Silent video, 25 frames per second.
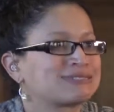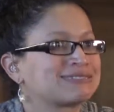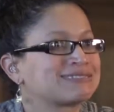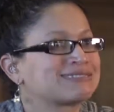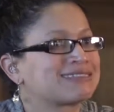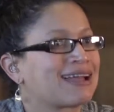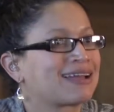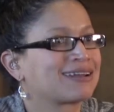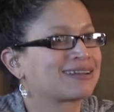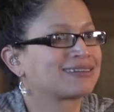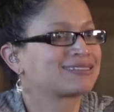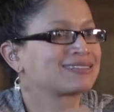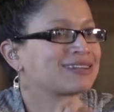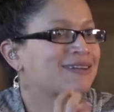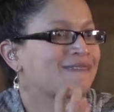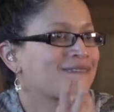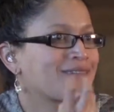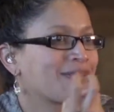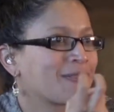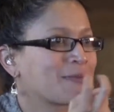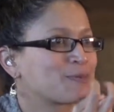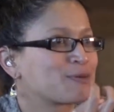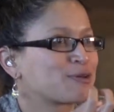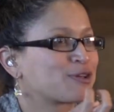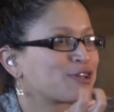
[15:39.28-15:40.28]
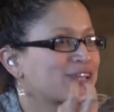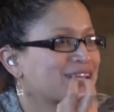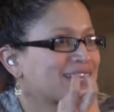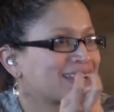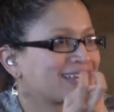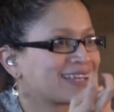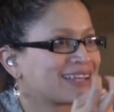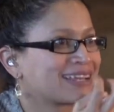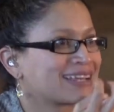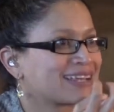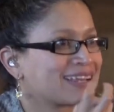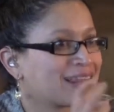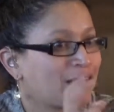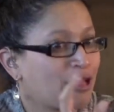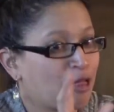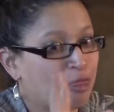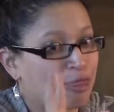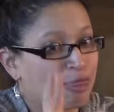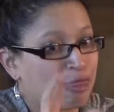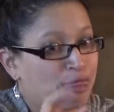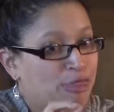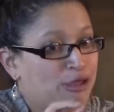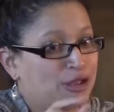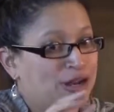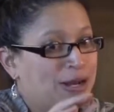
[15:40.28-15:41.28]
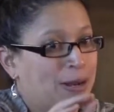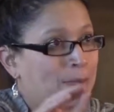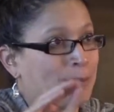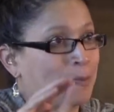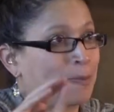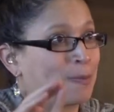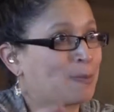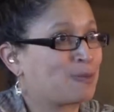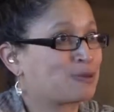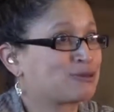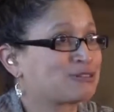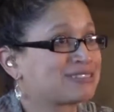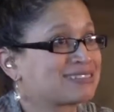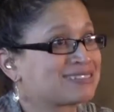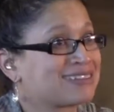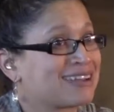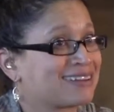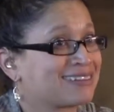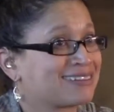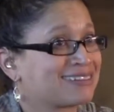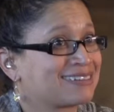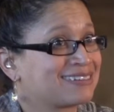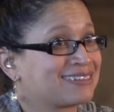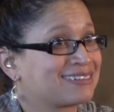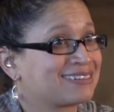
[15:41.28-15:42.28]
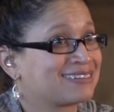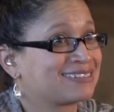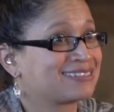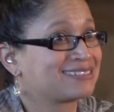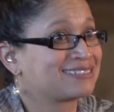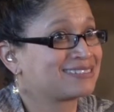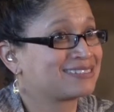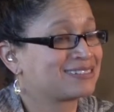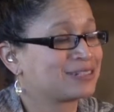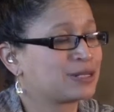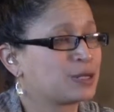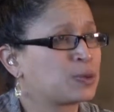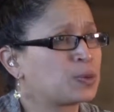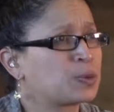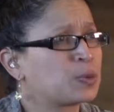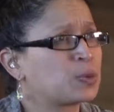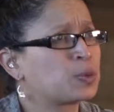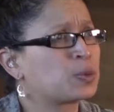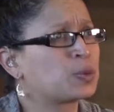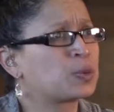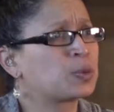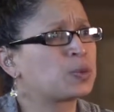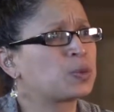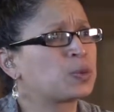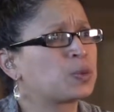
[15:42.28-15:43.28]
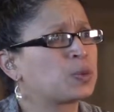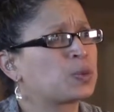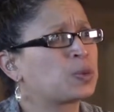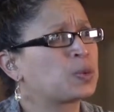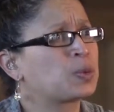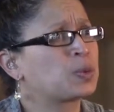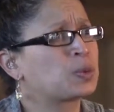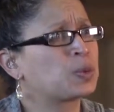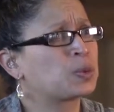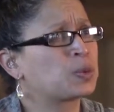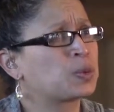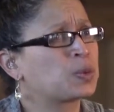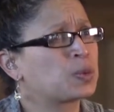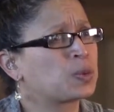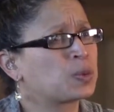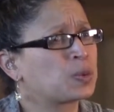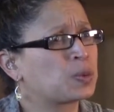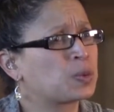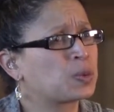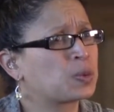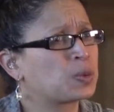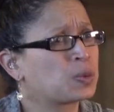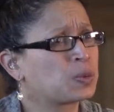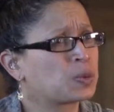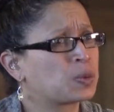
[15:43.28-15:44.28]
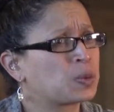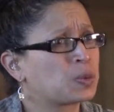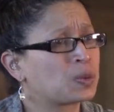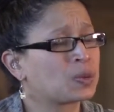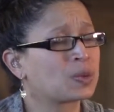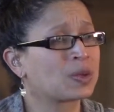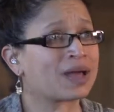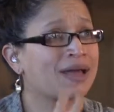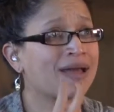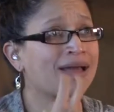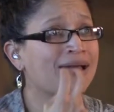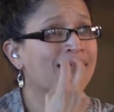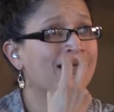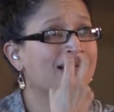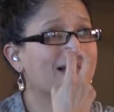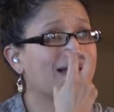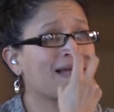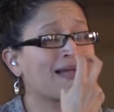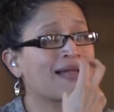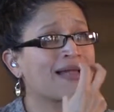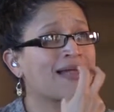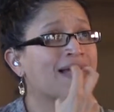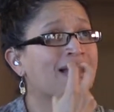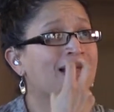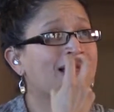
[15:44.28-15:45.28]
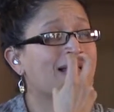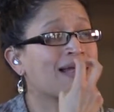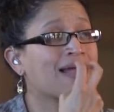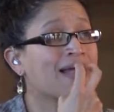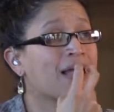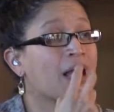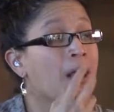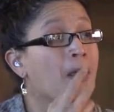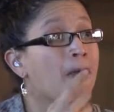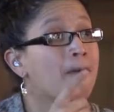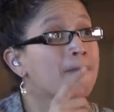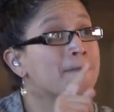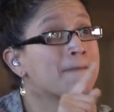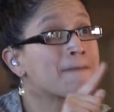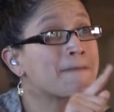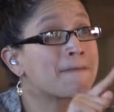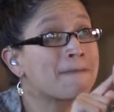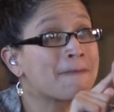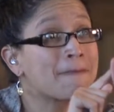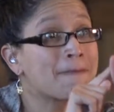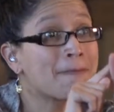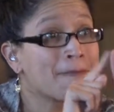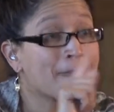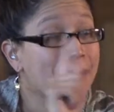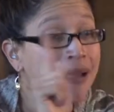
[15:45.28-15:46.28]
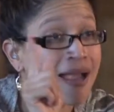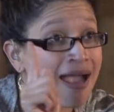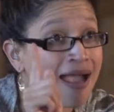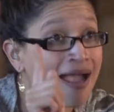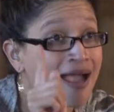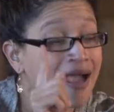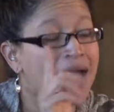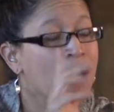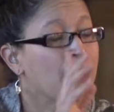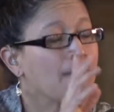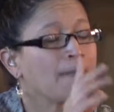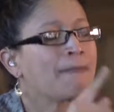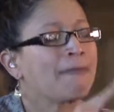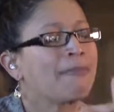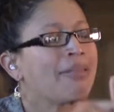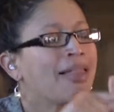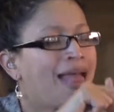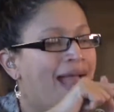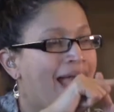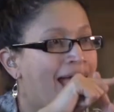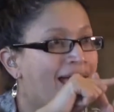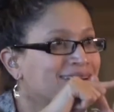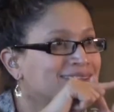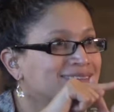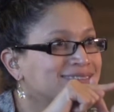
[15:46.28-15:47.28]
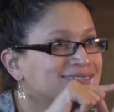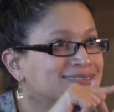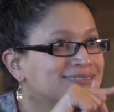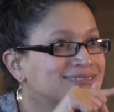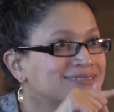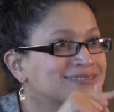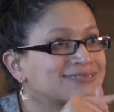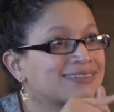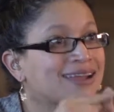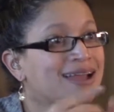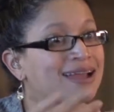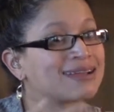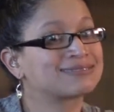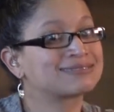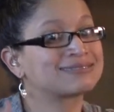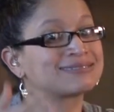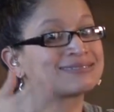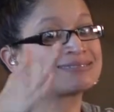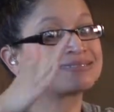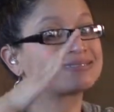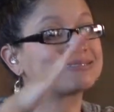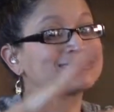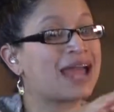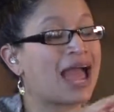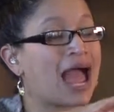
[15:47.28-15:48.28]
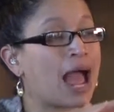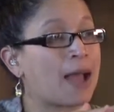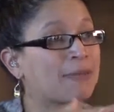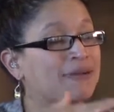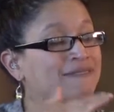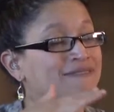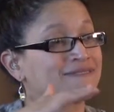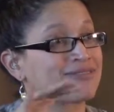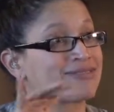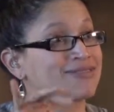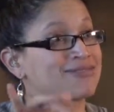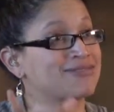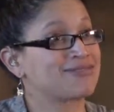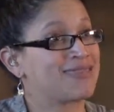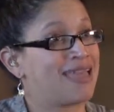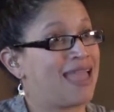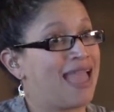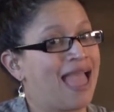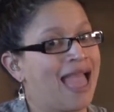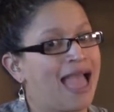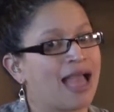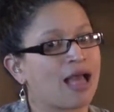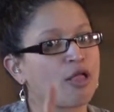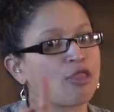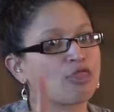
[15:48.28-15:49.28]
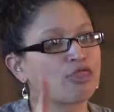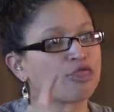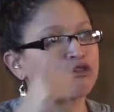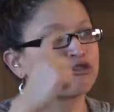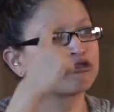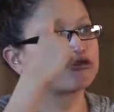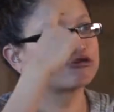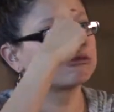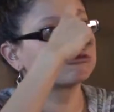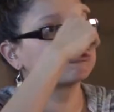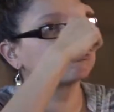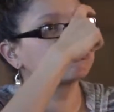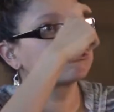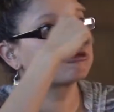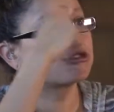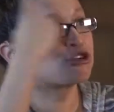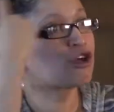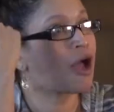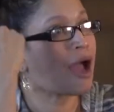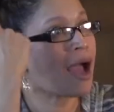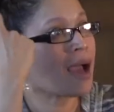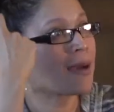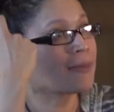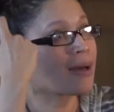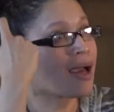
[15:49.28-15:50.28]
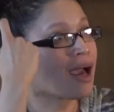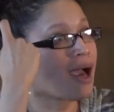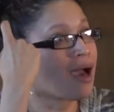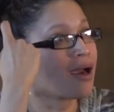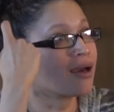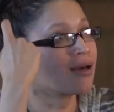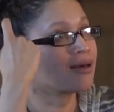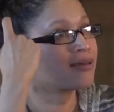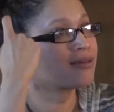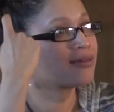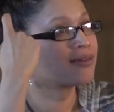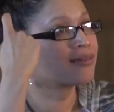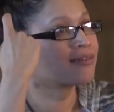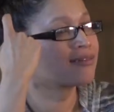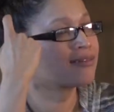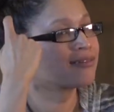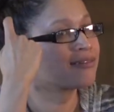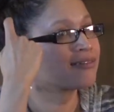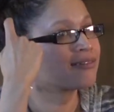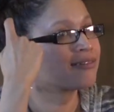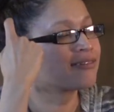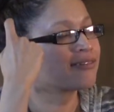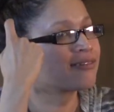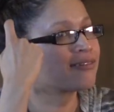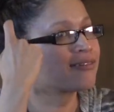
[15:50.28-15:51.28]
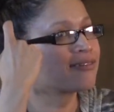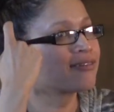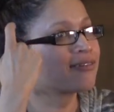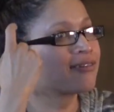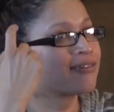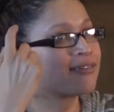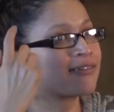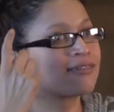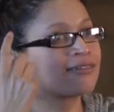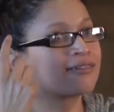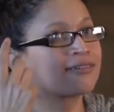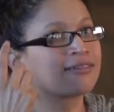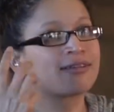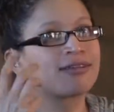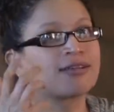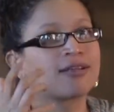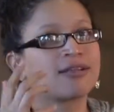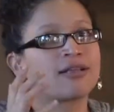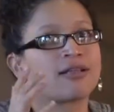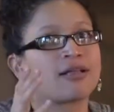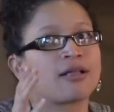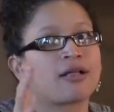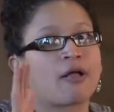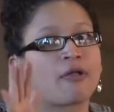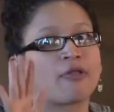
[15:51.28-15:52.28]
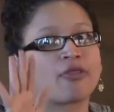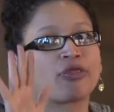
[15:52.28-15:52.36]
individuals are only able to understand 30% of what is spoken. So lip reading is only 30% effective. In addition, on top of that, this individual has experienced trauma.